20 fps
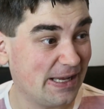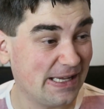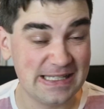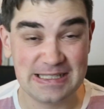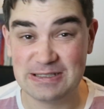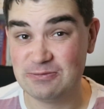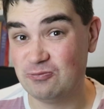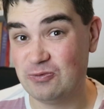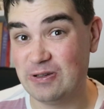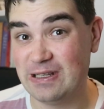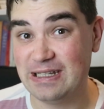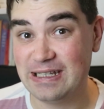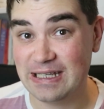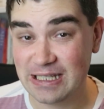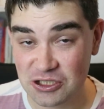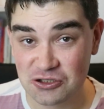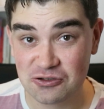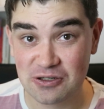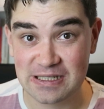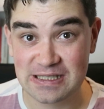isn't really
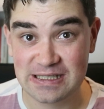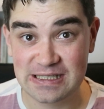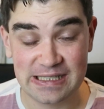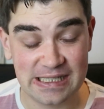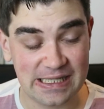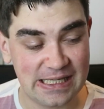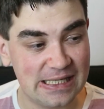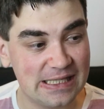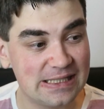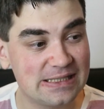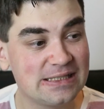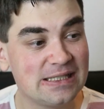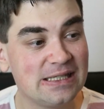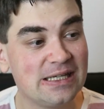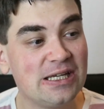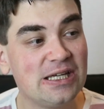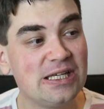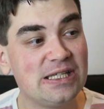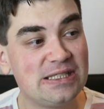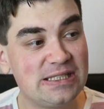interested in it,
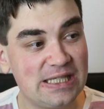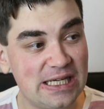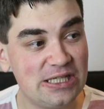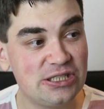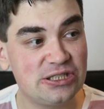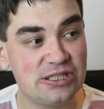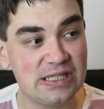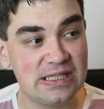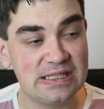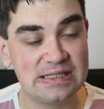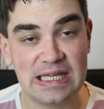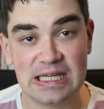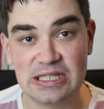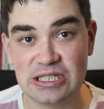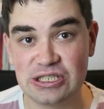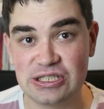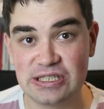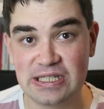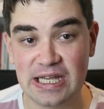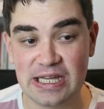teaching
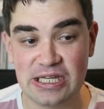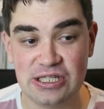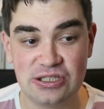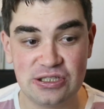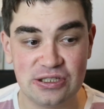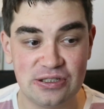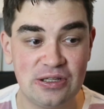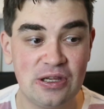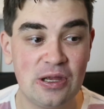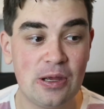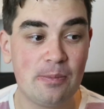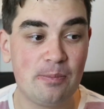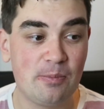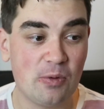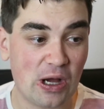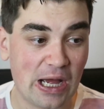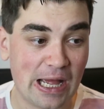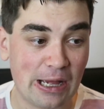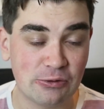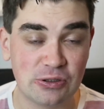sex education
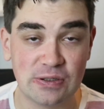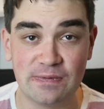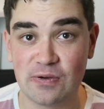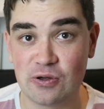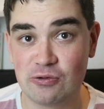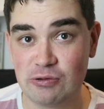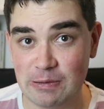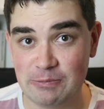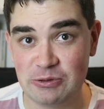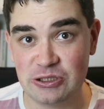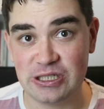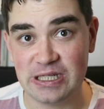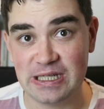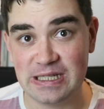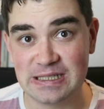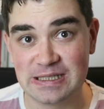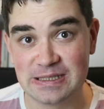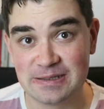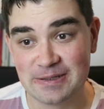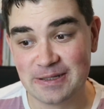out of a crib
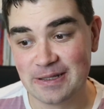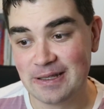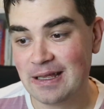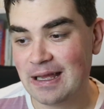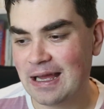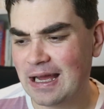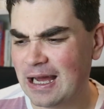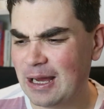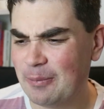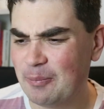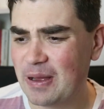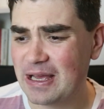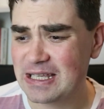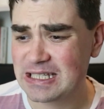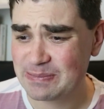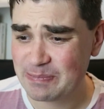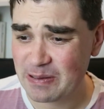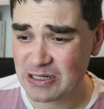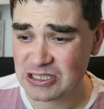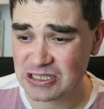sheet,
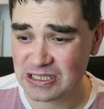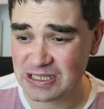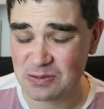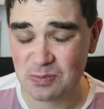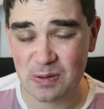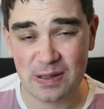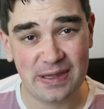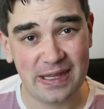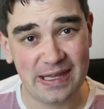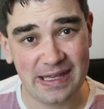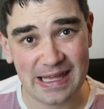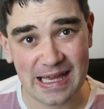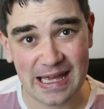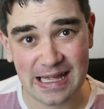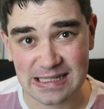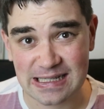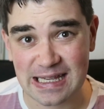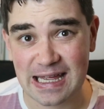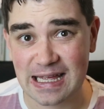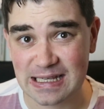especially when they
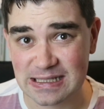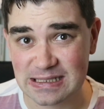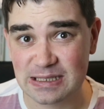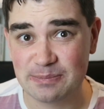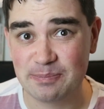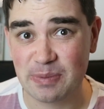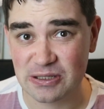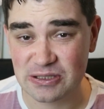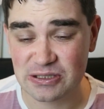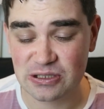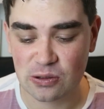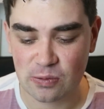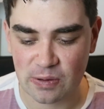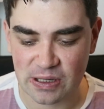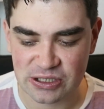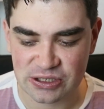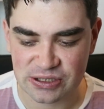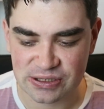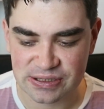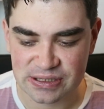get asked a bunch of
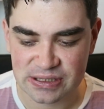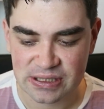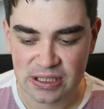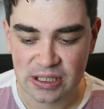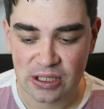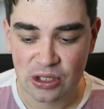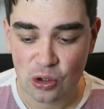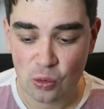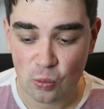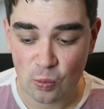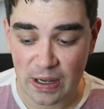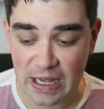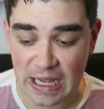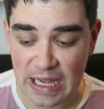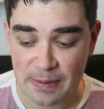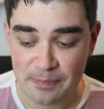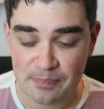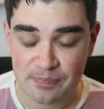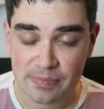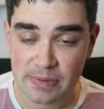questions
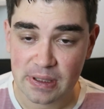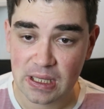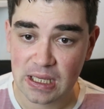where